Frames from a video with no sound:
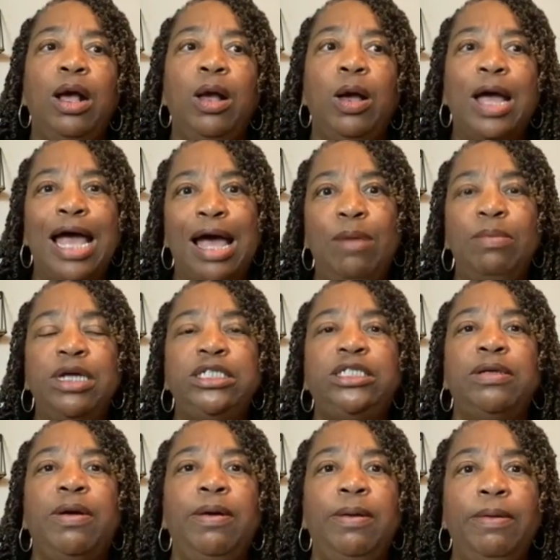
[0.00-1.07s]
how much
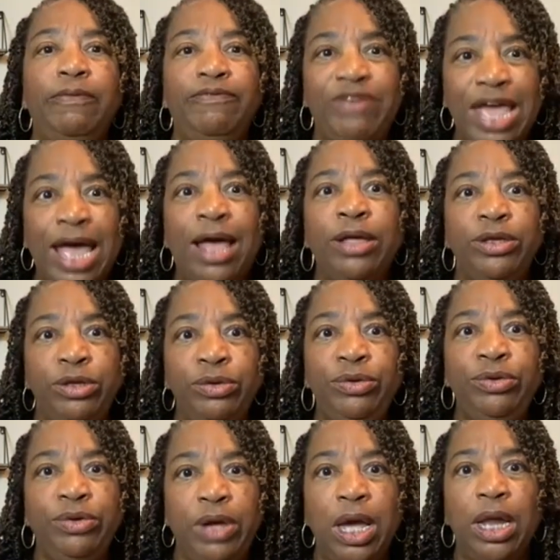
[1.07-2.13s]
value
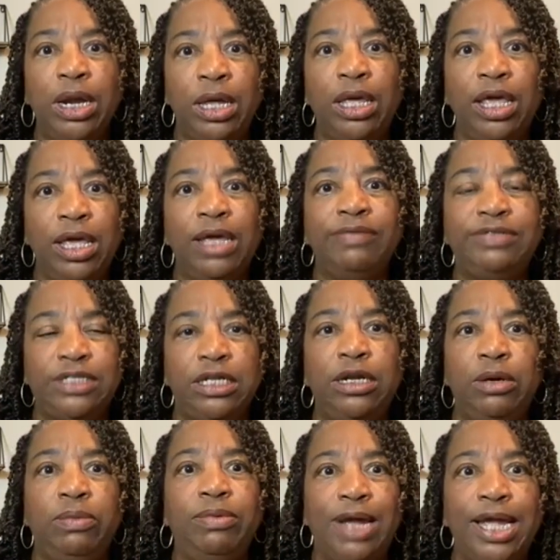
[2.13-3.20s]
you're going to give to
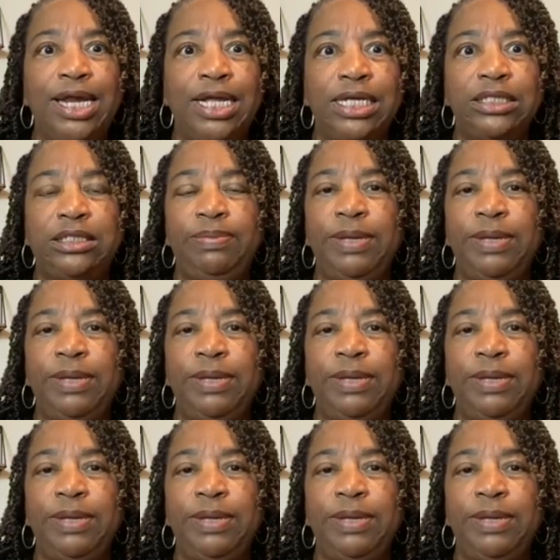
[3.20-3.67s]
the ratings.